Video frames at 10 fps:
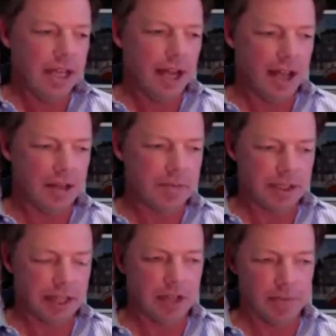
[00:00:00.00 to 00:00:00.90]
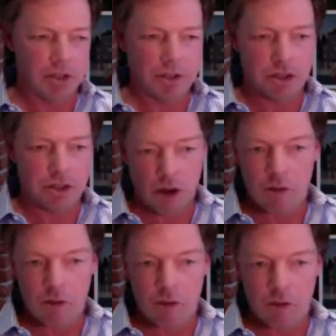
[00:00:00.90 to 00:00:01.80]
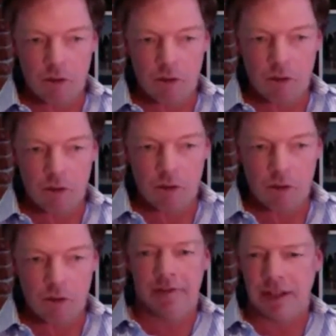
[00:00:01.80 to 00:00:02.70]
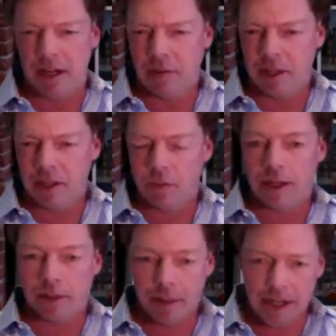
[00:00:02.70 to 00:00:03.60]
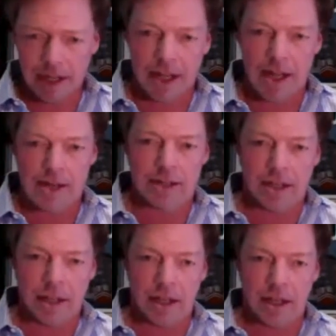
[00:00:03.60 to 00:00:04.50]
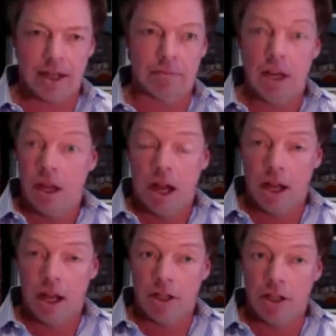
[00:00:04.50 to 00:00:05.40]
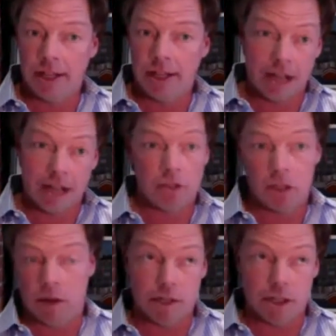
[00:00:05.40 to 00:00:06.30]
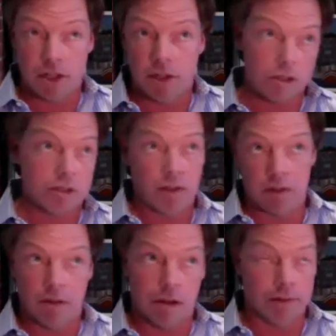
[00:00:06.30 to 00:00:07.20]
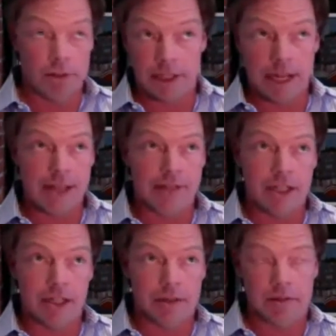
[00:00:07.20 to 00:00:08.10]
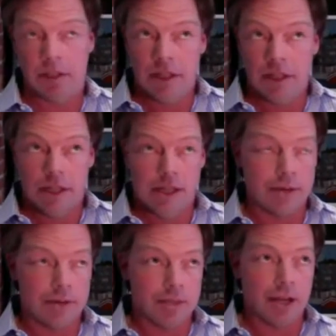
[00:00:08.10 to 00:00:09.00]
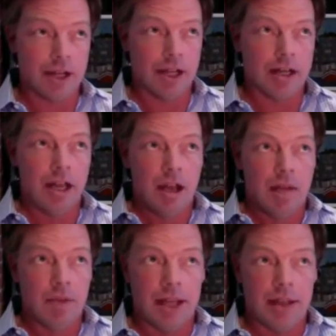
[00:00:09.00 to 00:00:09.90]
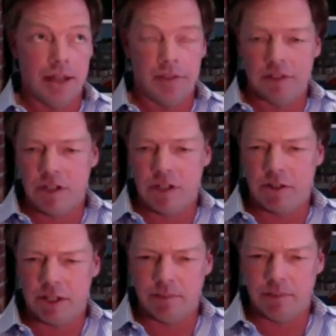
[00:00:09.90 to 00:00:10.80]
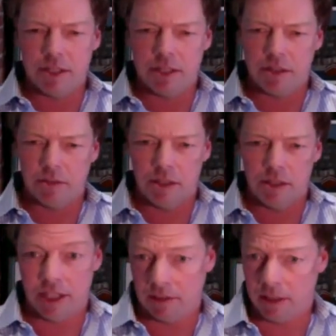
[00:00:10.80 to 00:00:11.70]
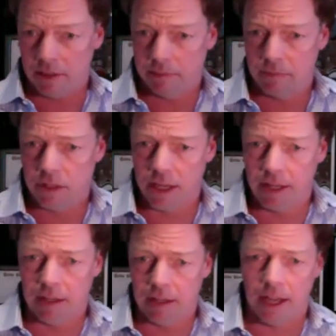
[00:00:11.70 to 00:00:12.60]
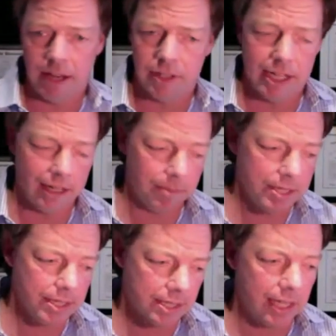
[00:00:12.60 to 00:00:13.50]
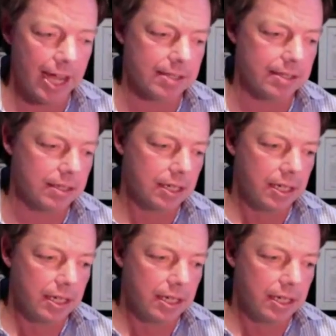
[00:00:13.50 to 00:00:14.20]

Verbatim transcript: Uh, spent a lot of time doing the drug, and after that, I went to work in the Pentagon. Um, uh, during that time, so I went to the University of Illinois and was in the Navy, and as I said, I was in the Pentagon. My level of interest in business was zero, so I, I had never taken a business class.